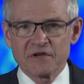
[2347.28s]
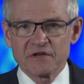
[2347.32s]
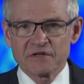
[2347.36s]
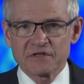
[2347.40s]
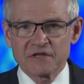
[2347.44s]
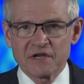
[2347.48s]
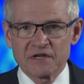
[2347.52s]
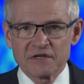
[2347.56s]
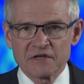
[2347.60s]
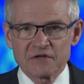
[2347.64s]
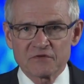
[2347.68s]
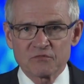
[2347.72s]

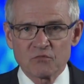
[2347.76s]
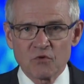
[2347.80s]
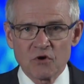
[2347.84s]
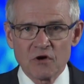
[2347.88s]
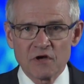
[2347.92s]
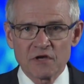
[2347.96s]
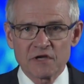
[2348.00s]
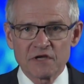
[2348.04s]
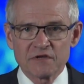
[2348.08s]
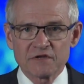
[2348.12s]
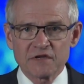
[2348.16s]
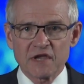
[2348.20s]
Centre's
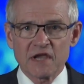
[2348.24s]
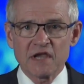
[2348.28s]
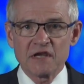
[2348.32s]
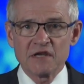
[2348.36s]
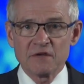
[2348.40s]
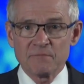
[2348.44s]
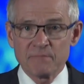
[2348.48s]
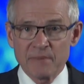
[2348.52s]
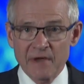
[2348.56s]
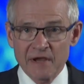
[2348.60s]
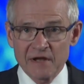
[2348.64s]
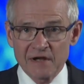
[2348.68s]
work is
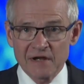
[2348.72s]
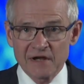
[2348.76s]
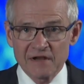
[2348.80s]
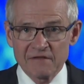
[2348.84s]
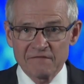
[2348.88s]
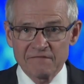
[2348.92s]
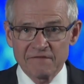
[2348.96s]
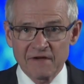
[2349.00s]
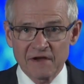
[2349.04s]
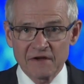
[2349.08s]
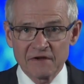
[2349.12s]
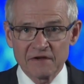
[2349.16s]
independently
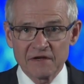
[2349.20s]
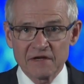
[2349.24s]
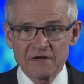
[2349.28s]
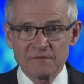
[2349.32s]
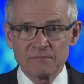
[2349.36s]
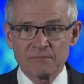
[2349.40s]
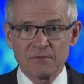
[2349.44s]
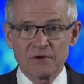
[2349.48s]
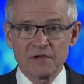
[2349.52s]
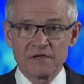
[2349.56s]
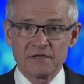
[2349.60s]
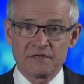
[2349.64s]
funded.
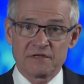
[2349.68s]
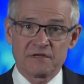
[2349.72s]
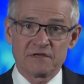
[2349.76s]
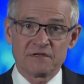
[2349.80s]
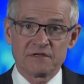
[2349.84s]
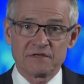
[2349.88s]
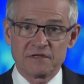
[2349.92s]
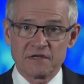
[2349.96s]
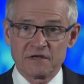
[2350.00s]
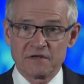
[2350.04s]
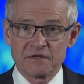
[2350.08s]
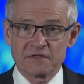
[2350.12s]
Please
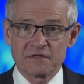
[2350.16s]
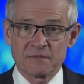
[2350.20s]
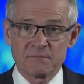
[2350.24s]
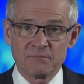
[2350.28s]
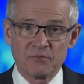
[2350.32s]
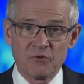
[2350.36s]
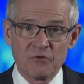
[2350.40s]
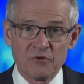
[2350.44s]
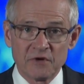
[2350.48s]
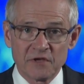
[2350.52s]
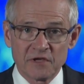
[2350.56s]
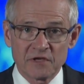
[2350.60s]
consider
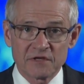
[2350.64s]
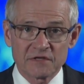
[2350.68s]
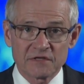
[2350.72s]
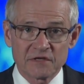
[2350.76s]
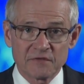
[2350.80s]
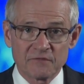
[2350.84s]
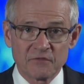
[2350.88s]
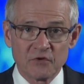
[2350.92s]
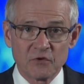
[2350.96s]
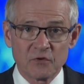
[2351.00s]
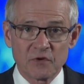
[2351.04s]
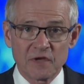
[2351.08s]
supporting us
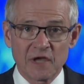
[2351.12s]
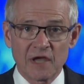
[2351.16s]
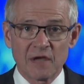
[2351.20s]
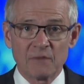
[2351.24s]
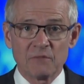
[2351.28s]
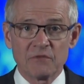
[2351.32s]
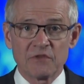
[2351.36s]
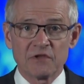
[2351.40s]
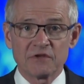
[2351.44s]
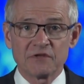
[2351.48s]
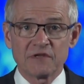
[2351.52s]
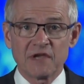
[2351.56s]
if you can
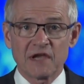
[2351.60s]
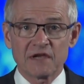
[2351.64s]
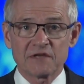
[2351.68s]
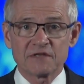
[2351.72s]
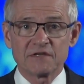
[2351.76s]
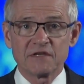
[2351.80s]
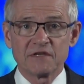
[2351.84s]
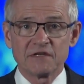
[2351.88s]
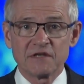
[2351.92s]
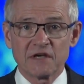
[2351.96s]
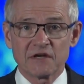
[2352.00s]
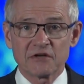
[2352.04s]
with a
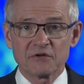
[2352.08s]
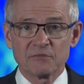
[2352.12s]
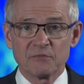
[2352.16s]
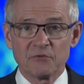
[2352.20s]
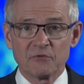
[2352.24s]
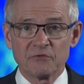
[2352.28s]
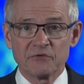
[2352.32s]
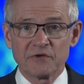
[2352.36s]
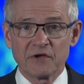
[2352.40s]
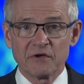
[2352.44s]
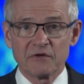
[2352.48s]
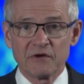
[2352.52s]

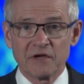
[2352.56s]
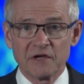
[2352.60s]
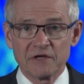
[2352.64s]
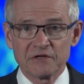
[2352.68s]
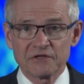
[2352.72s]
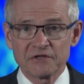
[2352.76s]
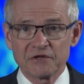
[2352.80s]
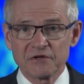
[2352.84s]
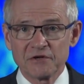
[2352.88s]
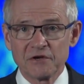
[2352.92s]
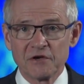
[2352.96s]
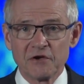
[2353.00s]
tax-deductible
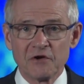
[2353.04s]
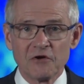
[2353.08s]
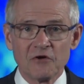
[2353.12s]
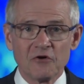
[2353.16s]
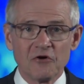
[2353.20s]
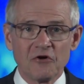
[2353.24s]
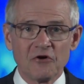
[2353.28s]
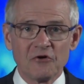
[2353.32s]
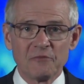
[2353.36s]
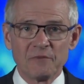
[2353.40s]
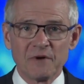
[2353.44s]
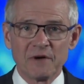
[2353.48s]
donation
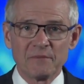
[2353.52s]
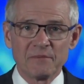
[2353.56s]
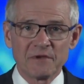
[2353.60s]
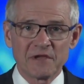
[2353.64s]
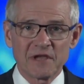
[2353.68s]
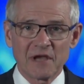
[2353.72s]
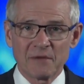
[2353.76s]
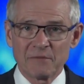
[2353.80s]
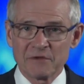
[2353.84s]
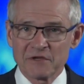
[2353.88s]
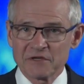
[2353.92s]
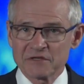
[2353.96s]
or by
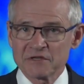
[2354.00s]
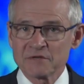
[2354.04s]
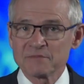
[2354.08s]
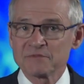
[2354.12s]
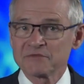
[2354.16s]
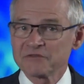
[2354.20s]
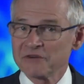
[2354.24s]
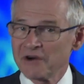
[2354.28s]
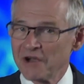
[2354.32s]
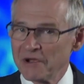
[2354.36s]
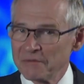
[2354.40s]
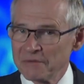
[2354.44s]
becoming a
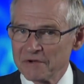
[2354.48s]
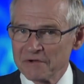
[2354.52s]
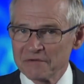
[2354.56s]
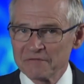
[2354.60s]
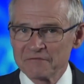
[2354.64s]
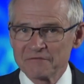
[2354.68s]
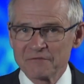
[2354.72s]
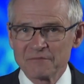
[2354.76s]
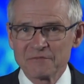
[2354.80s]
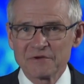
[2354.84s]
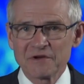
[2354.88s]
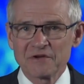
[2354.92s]
subscriber
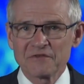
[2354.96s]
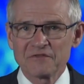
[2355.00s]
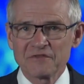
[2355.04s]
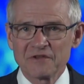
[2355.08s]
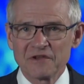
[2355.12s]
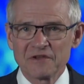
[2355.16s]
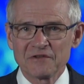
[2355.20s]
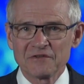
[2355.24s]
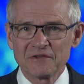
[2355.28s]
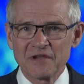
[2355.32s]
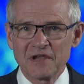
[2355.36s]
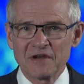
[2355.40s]
from just
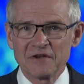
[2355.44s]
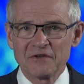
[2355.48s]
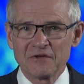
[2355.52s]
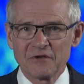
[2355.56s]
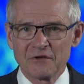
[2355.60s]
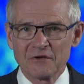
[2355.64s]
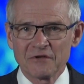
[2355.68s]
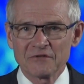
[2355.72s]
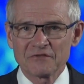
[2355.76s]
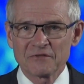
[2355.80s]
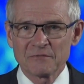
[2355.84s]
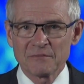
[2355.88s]

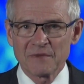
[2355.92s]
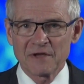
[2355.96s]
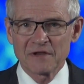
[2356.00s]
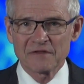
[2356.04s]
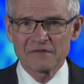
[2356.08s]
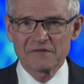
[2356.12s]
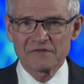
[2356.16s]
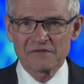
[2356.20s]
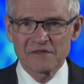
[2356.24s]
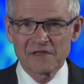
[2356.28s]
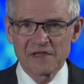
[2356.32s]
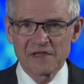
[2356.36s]
$10 a
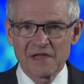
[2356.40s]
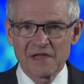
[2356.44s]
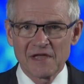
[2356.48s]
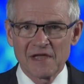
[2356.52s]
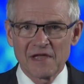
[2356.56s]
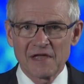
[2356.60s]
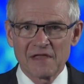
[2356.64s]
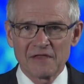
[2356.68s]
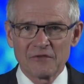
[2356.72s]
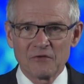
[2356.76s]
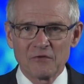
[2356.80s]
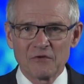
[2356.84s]
month.
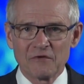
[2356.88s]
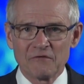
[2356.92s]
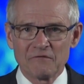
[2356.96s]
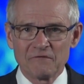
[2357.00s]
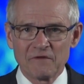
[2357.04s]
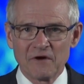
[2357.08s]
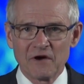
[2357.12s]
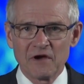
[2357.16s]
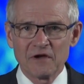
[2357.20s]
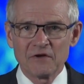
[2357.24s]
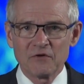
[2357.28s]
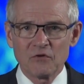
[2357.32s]
You can
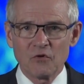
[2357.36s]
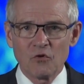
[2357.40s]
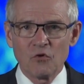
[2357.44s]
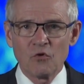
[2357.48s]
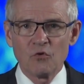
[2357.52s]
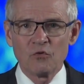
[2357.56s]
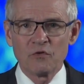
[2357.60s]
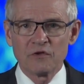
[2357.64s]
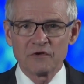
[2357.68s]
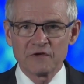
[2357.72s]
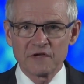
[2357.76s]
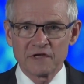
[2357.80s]
find
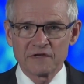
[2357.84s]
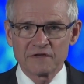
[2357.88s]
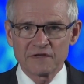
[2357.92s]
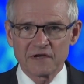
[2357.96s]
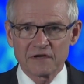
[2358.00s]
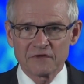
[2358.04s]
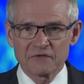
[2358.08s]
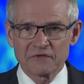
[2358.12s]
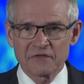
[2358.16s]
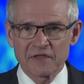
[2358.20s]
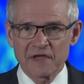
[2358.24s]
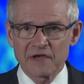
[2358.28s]
all the
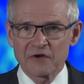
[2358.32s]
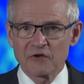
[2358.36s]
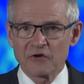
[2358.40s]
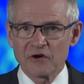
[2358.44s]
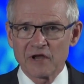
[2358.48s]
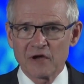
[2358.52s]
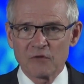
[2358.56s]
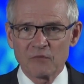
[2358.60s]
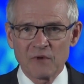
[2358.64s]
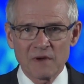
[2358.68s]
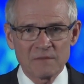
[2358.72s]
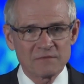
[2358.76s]
details of that on
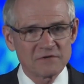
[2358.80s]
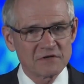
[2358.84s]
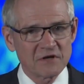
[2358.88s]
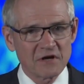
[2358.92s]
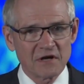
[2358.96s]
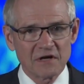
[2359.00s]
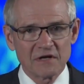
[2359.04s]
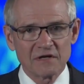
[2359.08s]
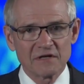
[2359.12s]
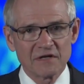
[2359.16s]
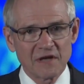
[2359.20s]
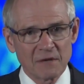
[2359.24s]
our
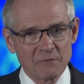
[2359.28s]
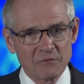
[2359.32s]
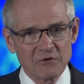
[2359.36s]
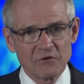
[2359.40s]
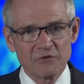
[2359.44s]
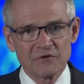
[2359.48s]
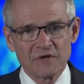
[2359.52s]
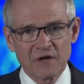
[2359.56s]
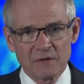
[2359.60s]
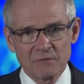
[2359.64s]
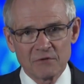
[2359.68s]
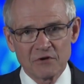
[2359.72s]
website,
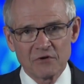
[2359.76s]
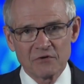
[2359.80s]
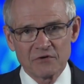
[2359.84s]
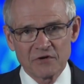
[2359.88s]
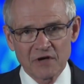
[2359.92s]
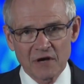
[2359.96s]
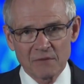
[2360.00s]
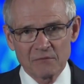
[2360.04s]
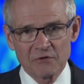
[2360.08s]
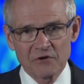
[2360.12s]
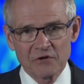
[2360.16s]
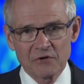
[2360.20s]

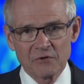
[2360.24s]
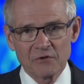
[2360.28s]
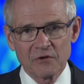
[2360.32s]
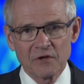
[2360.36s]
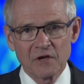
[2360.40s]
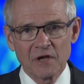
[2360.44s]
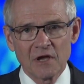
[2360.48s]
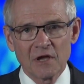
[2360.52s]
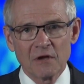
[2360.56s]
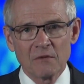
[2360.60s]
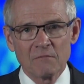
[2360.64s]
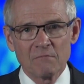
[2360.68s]

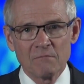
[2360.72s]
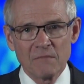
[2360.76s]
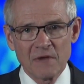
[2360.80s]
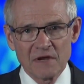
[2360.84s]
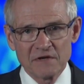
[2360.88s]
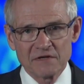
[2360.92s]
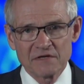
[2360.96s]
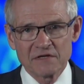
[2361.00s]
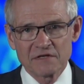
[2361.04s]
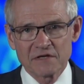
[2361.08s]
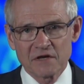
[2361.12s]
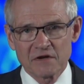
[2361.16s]

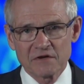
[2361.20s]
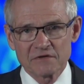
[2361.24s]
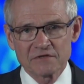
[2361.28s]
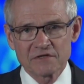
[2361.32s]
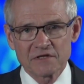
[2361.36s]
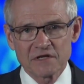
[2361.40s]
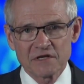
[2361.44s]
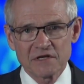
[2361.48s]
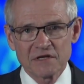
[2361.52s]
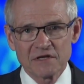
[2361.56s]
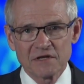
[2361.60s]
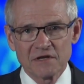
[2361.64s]

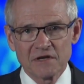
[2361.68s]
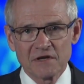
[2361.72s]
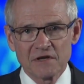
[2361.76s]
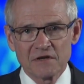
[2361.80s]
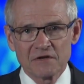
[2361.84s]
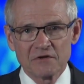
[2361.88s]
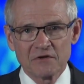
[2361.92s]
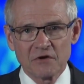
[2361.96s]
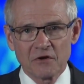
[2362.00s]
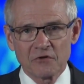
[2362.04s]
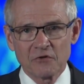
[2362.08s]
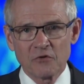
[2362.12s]

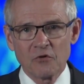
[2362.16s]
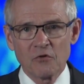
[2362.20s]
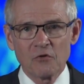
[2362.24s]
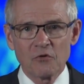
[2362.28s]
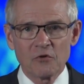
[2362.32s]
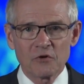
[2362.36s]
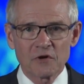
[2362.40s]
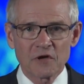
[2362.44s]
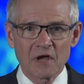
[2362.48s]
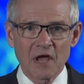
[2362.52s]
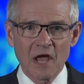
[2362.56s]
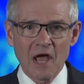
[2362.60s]

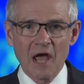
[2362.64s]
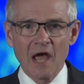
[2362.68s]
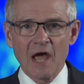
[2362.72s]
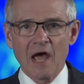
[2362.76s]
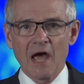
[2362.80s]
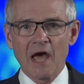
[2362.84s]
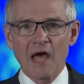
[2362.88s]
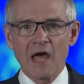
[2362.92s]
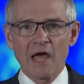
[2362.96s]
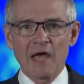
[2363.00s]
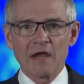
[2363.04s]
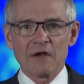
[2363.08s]
www.menziesrc.org.
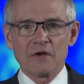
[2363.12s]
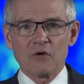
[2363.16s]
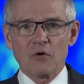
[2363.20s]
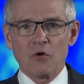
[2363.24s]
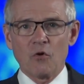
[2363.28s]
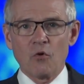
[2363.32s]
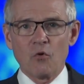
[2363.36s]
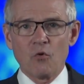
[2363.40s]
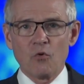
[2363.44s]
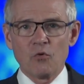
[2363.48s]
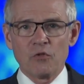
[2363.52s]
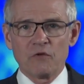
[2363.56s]
And
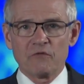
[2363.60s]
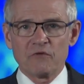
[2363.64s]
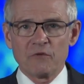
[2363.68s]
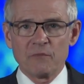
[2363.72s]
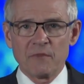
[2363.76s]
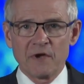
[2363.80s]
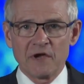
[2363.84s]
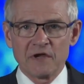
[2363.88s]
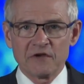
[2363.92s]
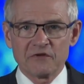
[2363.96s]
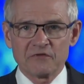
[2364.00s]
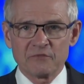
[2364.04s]
all that
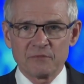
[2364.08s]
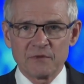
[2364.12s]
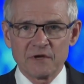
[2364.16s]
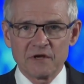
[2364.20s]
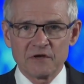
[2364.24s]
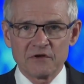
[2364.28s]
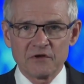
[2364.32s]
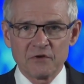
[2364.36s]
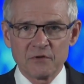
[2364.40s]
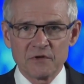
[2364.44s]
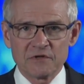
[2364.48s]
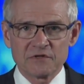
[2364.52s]
remains for me to
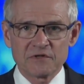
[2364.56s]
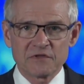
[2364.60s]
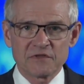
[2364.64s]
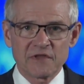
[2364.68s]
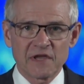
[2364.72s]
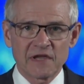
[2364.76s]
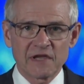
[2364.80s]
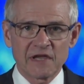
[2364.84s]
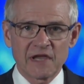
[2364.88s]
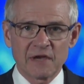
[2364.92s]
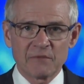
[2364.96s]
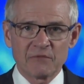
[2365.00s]
do is to
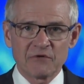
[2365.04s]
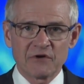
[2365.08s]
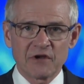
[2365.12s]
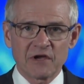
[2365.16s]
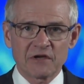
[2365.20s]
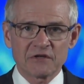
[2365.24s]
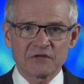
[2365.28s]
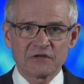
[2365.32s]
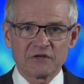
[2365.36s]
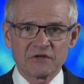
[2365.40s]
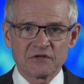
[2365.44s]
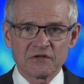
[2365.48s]
thank our
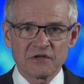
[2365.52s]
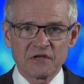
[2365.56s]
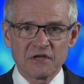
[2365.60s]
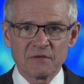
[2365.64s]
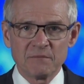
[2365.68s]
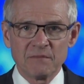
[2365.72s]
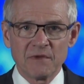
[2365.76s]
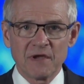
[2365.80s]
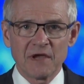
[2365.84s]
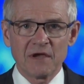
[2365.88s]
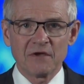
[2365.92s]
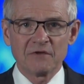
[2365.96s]
production
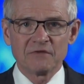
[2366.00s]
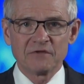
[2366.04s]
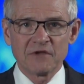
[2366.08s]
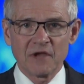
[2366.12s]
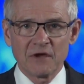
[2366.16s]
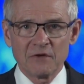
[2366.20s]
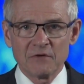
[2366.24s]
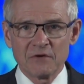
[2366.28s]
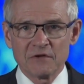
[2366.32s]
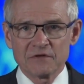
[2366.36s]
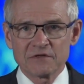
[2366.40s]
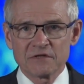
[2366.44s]
team, our
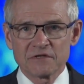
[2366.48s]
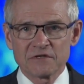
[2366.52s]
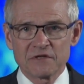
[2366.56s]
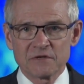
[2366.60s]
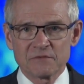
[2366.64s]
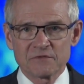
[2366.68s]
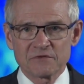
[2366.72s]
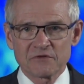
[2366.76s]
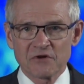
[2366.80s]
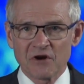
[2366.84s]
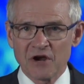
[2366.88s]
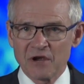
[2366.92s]
donors and
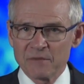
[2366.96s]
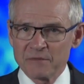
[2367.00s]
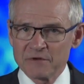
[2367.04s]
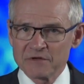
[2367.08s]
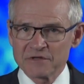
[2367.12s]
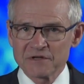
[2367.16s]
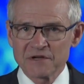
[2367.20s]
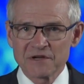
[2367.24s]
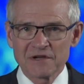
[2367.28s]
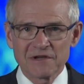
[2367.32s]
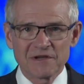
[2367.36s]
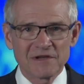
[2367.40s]

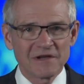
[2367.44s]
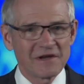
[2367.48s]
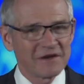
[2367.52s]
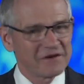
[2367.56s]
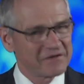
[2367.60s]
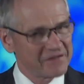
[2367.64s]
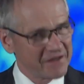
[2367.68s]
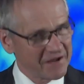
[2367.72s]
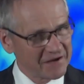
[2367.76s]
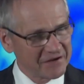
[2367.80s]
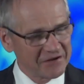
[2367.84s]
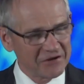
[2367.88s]
subscribers, and
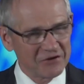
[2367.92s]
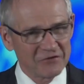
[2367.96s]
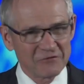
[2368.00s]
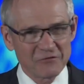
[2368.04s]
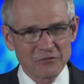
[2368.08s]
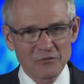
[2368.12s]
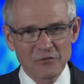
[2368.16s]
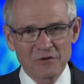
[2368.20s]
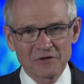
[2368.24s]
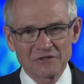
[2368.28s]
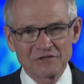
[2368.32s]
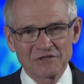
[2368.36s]
thank you for
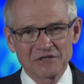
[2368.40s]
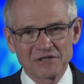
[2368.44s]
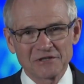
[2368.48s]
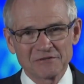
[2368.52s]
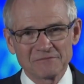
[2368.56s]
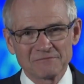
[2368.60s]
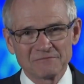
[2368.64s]
watching.